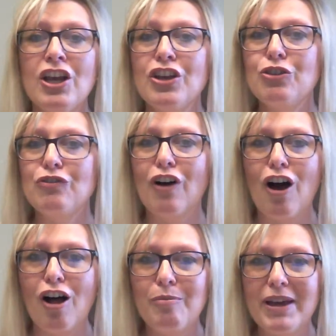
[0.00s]
You've
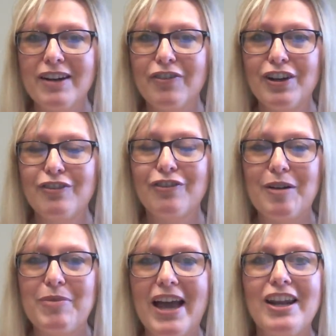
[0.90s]
all benefited
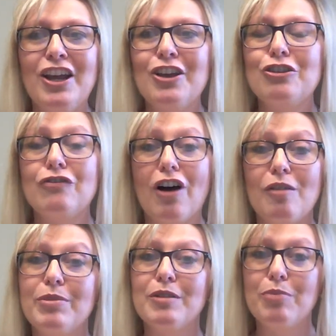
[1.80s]
from that. You've all
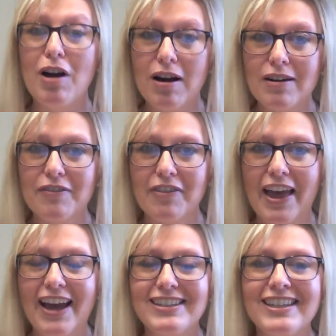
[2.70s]
been a part of
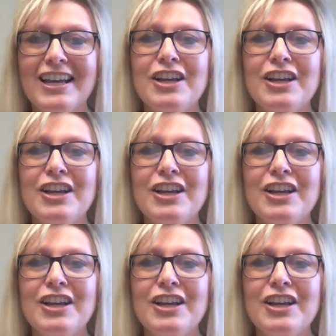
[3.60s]
that.